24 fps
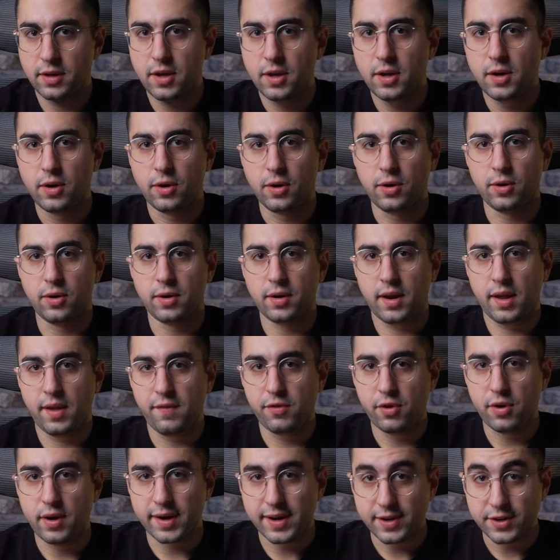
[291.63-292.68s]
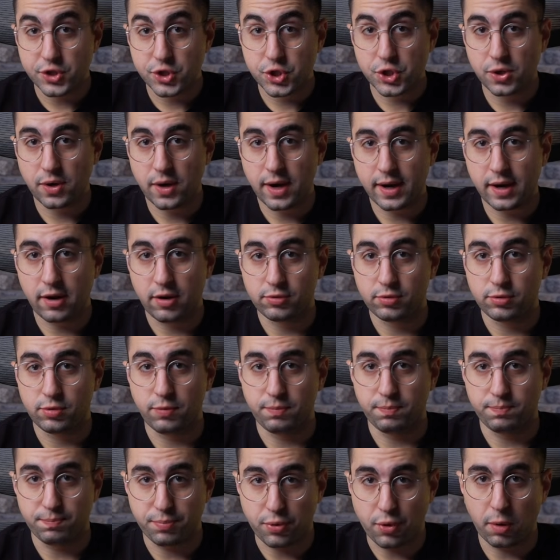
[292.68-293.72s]
or if you aren't sure how to
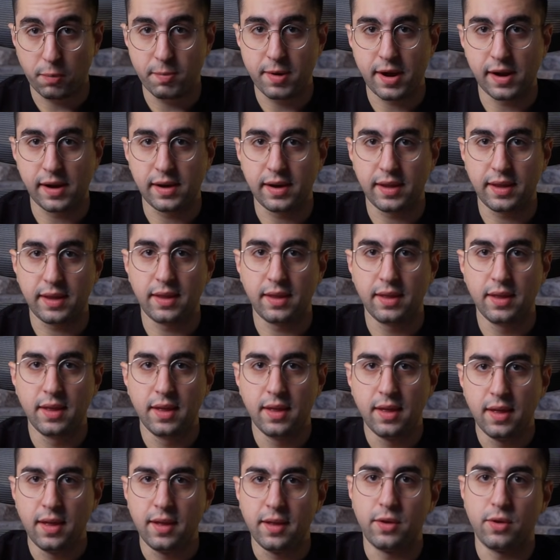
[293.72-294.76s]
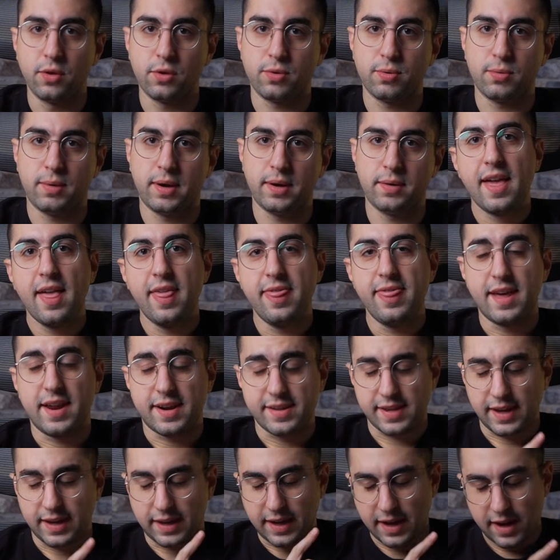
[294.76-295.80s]
properly use one. There
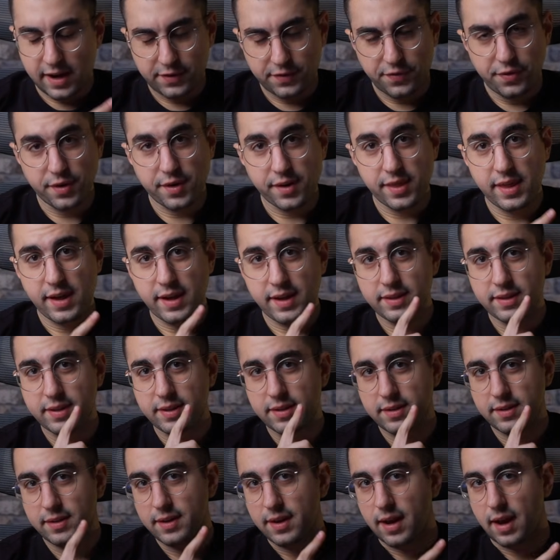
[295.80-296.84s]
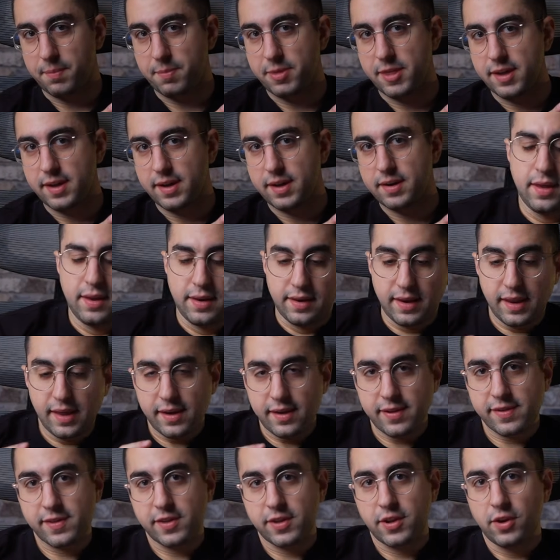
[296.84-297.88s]
is a card for that up there.
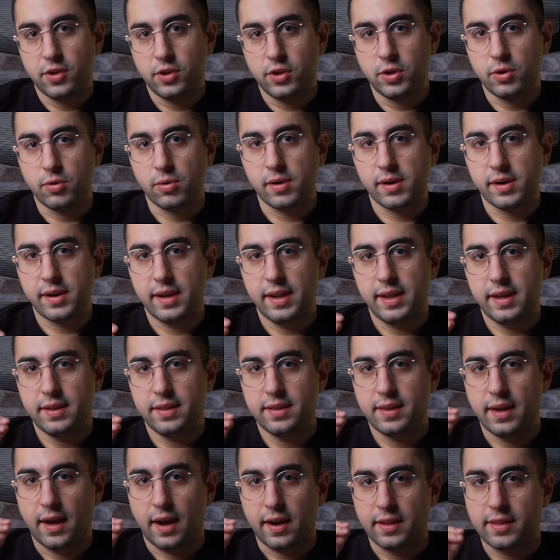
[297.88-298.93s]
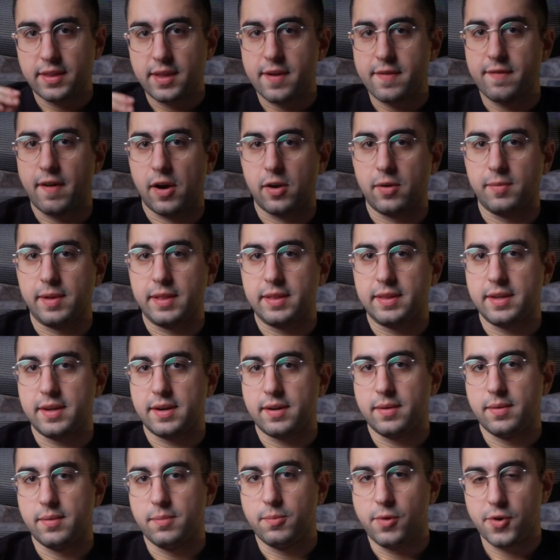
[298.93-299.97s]
Next, you will need an intervalometer.
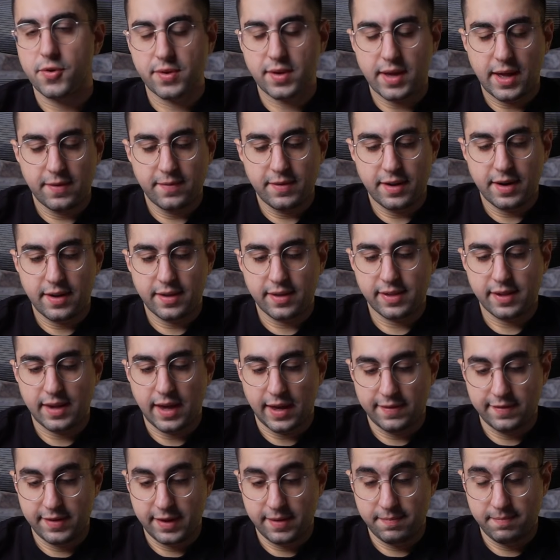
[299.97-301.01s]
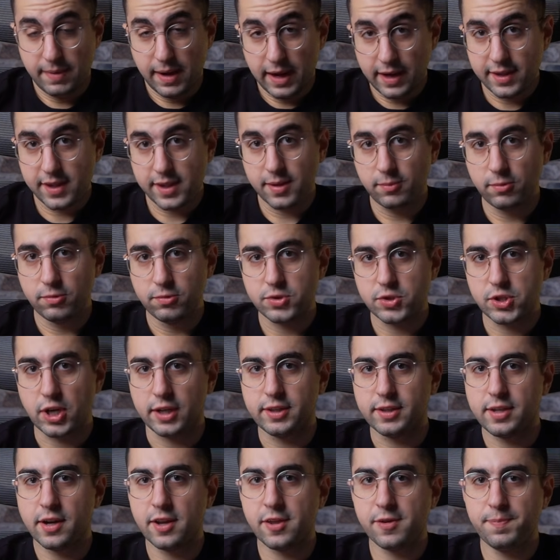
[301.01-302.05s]
Most cameras have a maximum
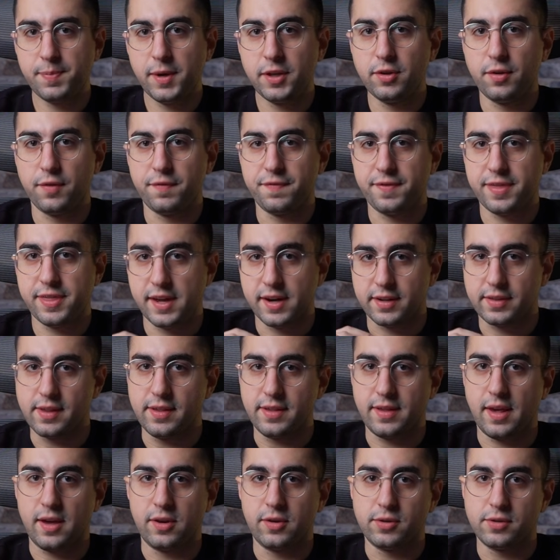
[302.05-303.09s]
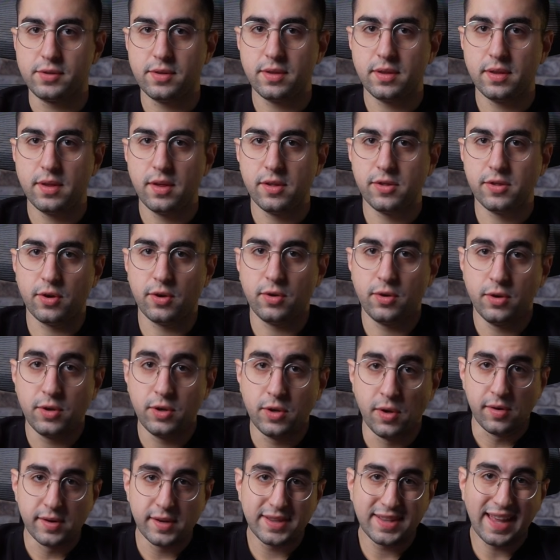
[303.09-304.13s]
shutter speed of 30 seconds, so
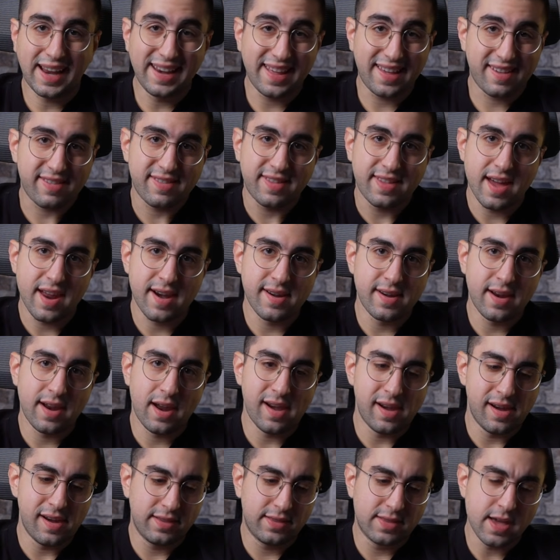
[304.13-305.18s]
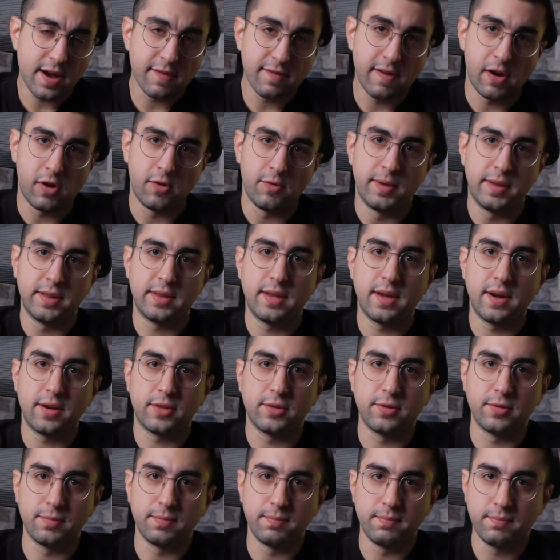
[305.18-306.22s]
you'll an external intervalometer
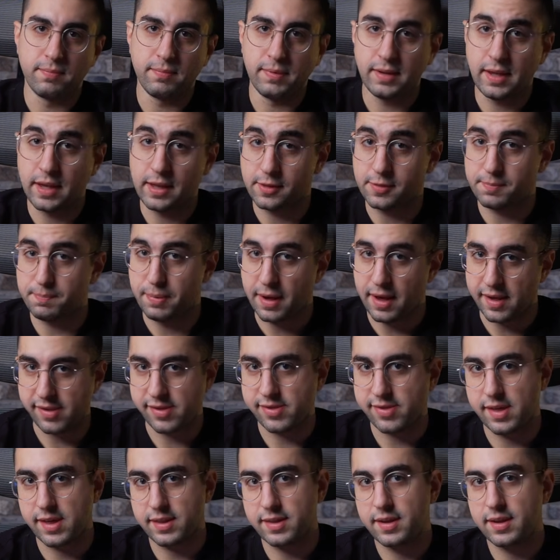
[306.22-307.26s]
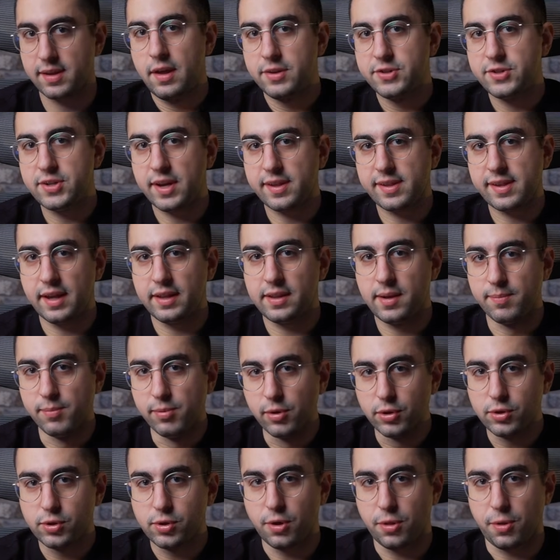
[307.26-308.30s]
to get past that. Just get a
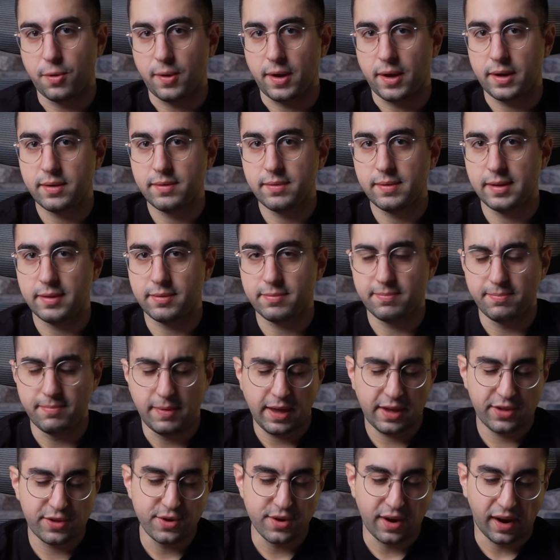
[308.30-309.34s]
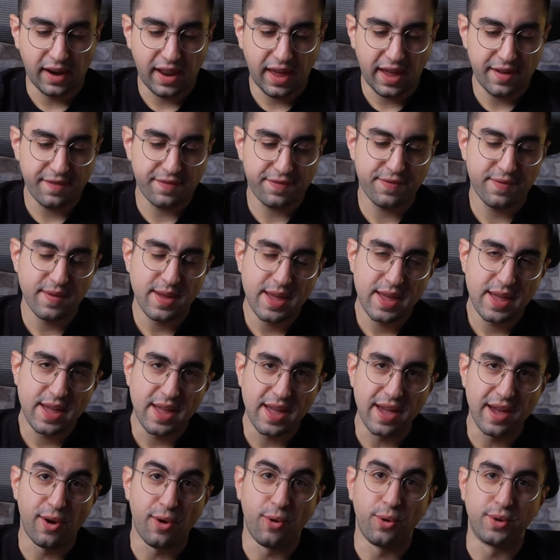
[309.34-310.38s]
Bluetooth one, it makes your life
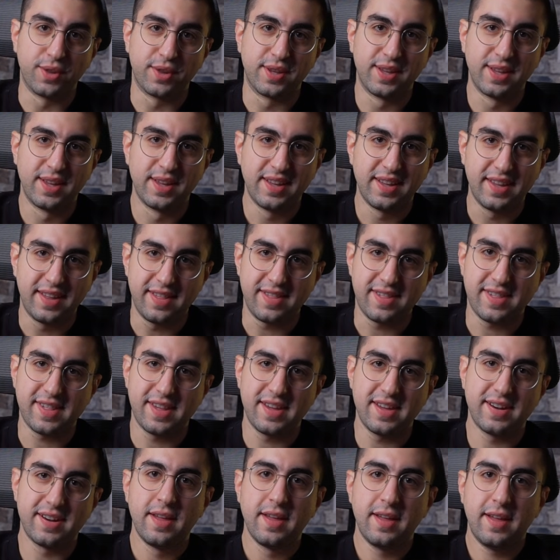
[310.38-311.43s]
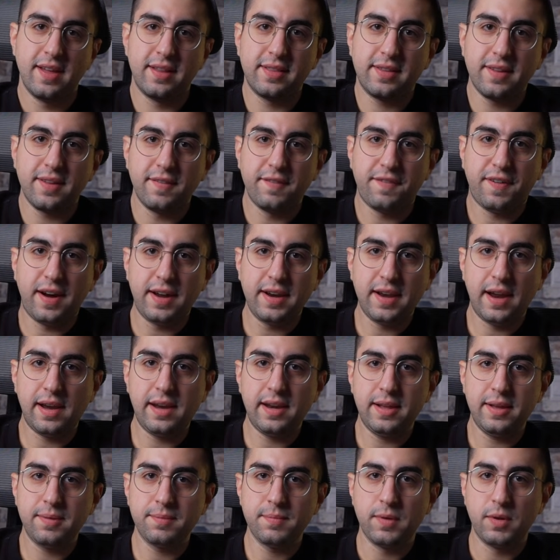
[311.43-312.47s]
a lot easier. And
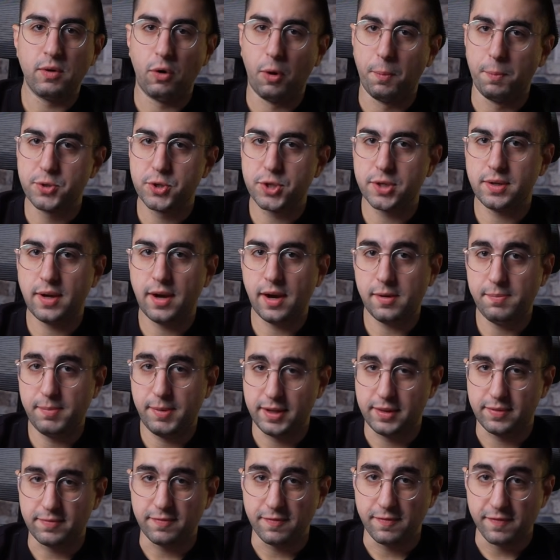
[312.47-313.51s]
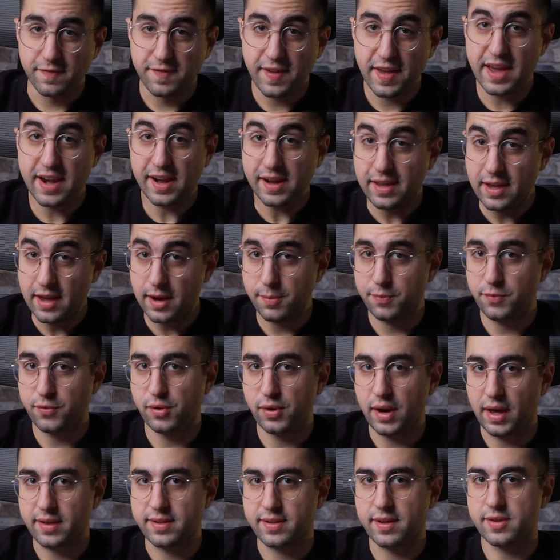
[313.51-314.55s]
finally, optional but very
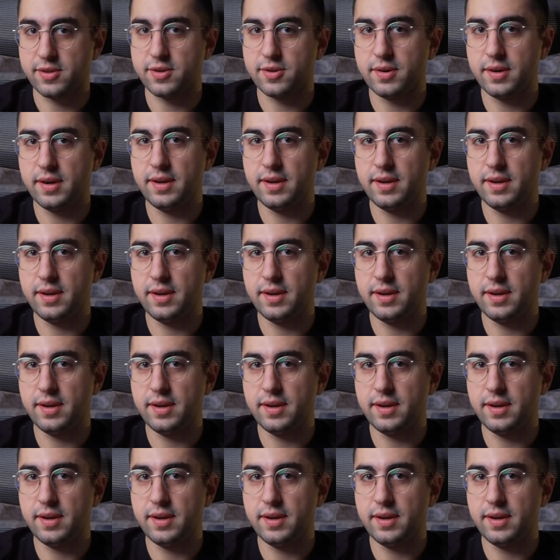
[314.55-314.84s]
helpful accessory,